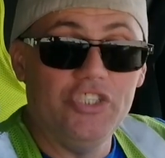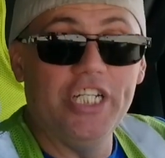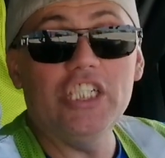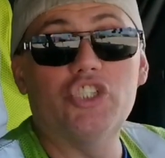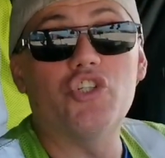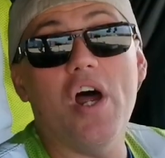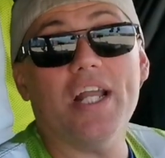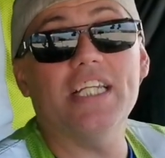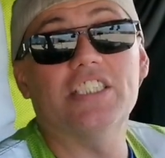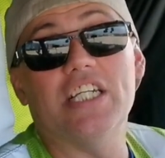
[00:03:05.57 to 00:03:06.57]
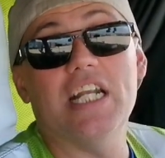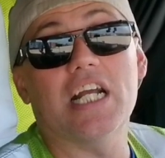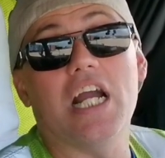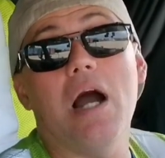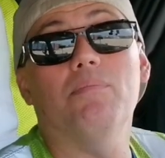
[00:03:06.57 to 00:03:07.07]
this truck is gonna
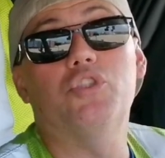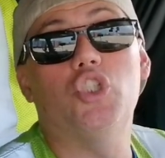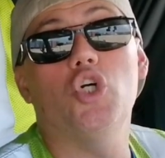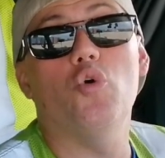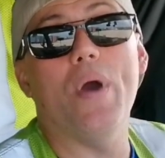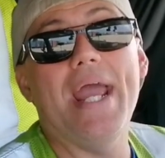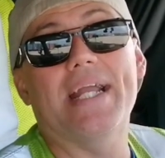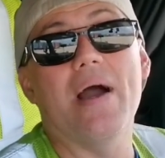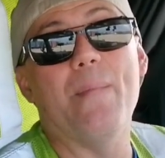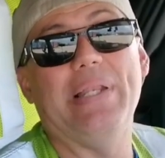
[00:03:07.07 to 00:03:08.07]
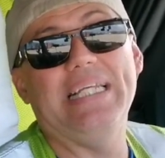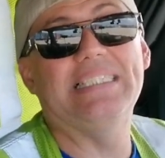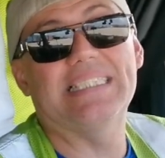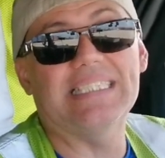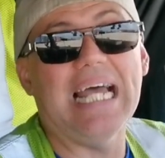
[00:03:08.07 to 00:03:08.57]
come to a complete
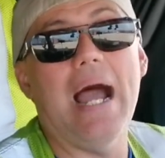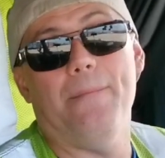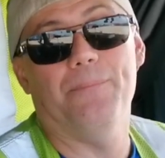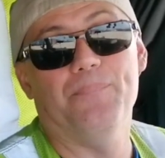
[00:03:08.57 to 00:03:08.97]
stop.